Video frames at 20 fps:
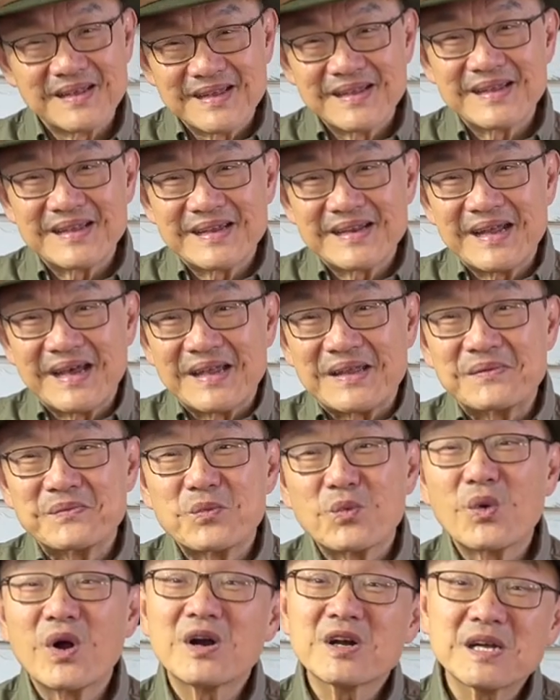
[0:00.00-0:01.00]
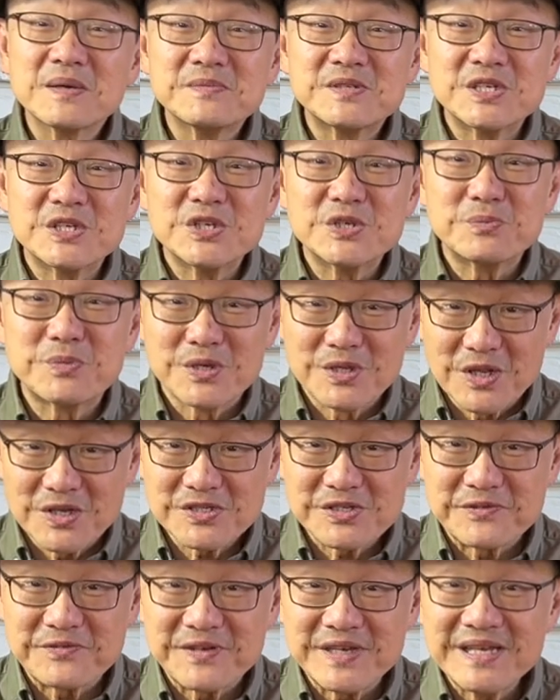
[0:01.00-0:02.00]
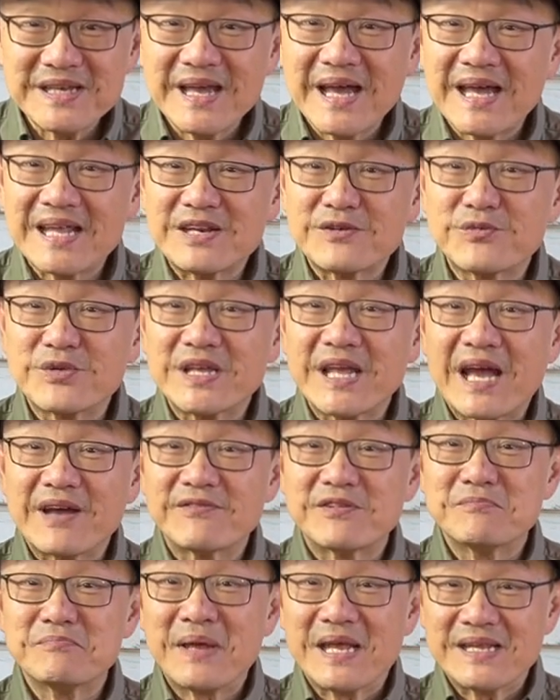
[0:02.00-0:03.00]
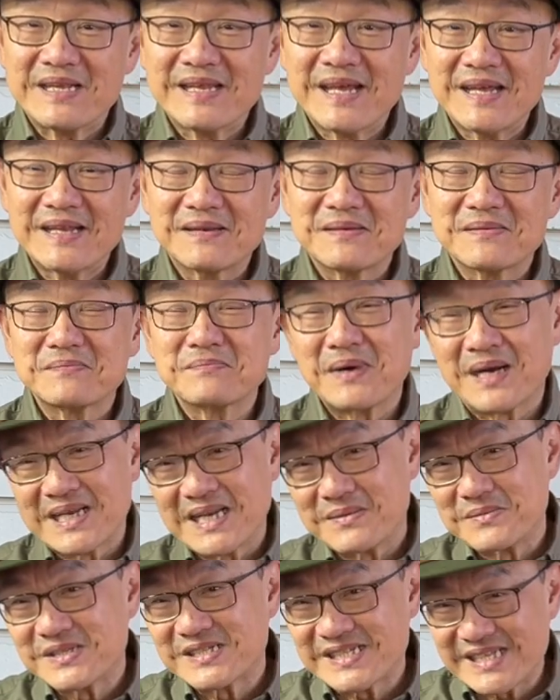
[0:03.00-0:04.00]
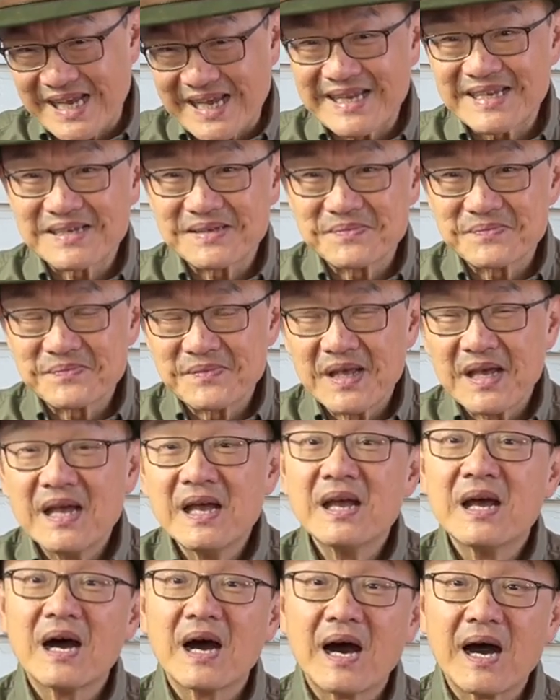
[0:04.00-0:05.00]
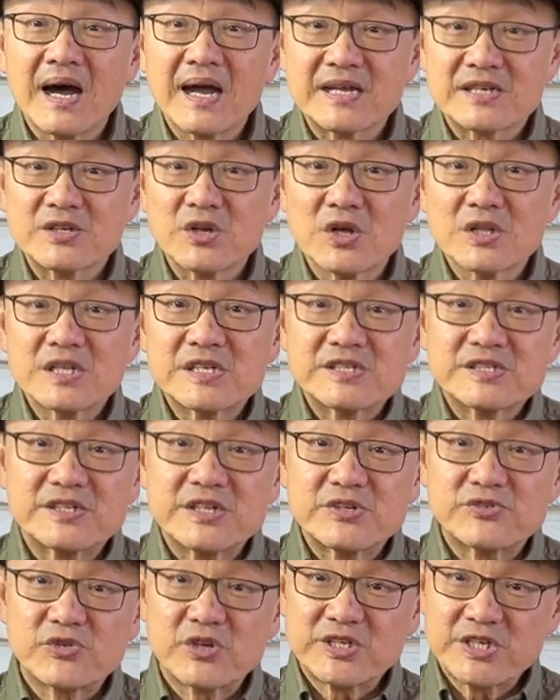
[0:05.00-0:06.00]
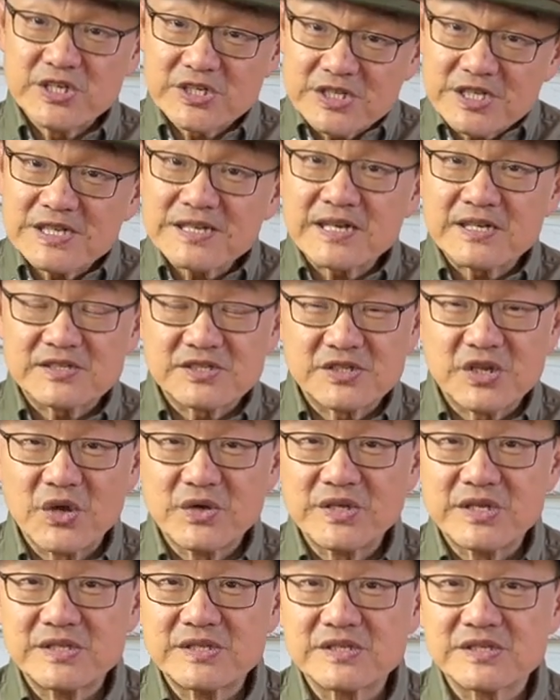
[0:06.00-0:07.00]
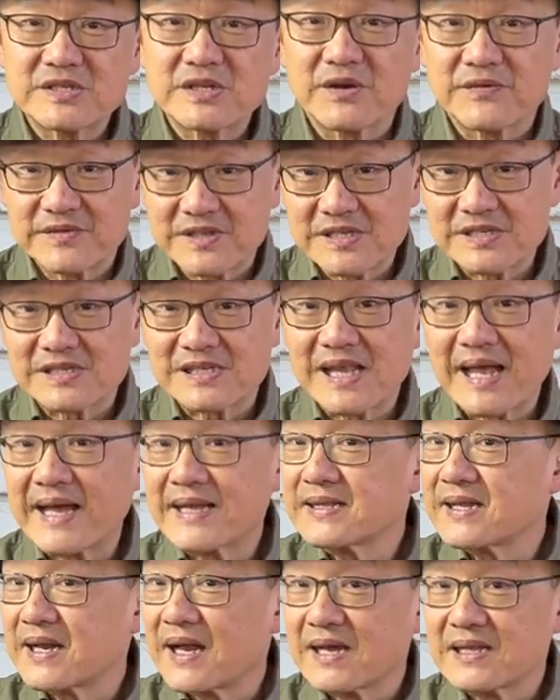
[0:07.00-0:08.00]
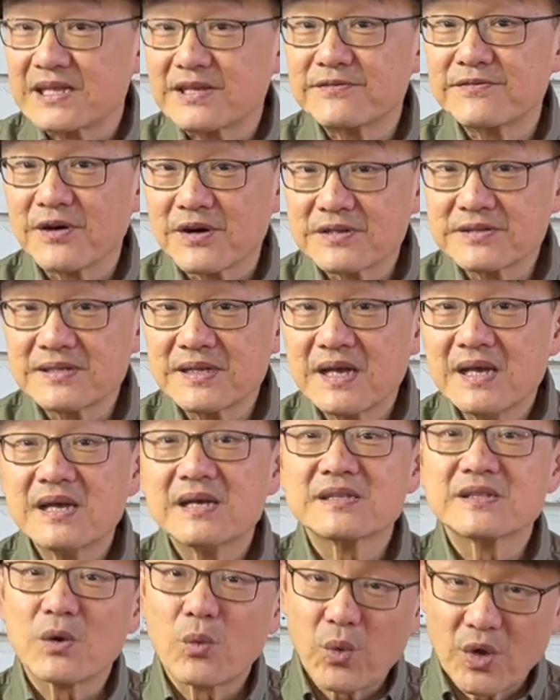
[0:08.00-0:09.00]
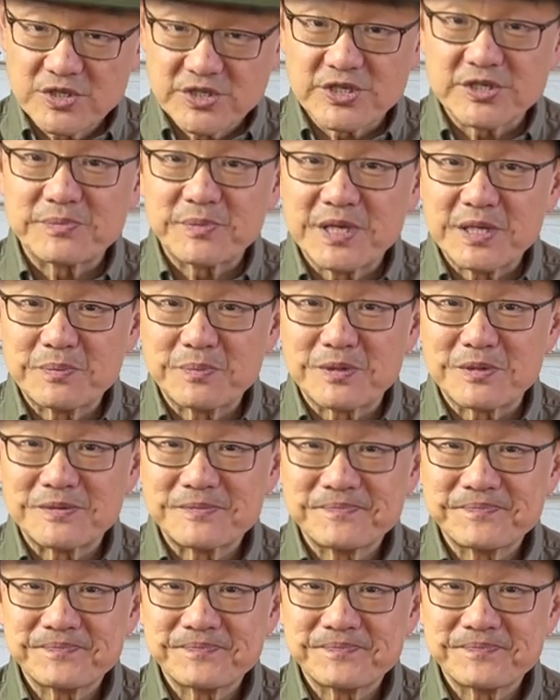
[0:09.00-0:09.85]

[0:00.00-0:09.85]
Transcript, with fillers: G'day, welcome to Bootlosophy, and if we haven't met yet, my name is Tech. I acknowledge the traditional custodians of this land that I live on, the Wadjuk people.